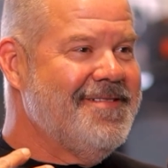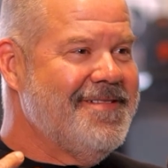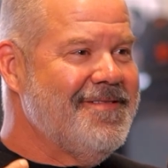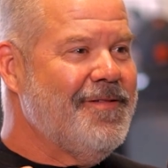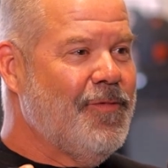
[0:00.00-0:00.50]

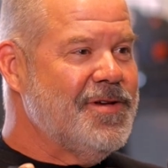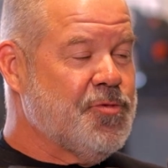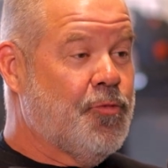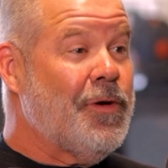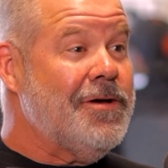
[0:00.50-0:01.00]

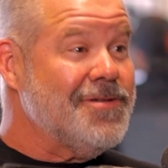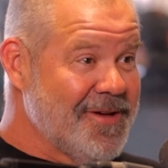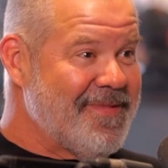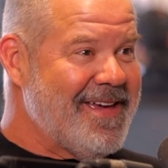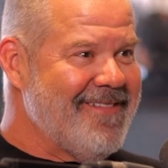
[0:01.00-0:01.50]
was real
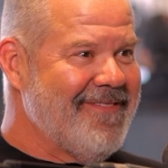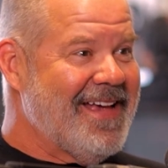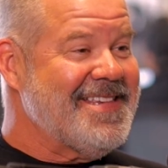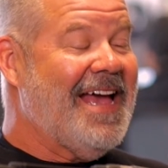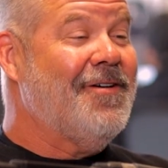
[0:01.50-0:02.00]
to me,
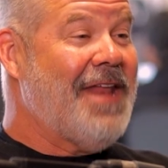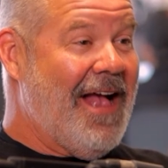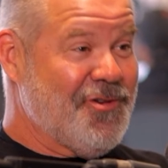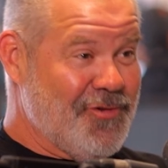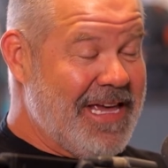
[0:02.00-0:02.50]
because I could
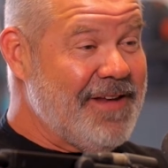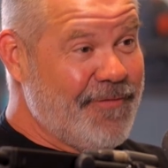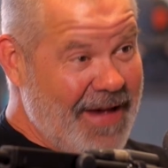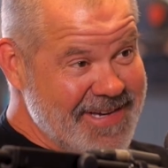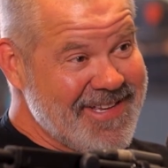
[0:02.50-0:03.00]
actually
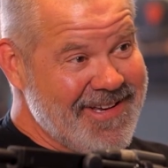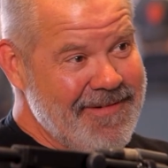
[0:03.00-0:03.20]
invest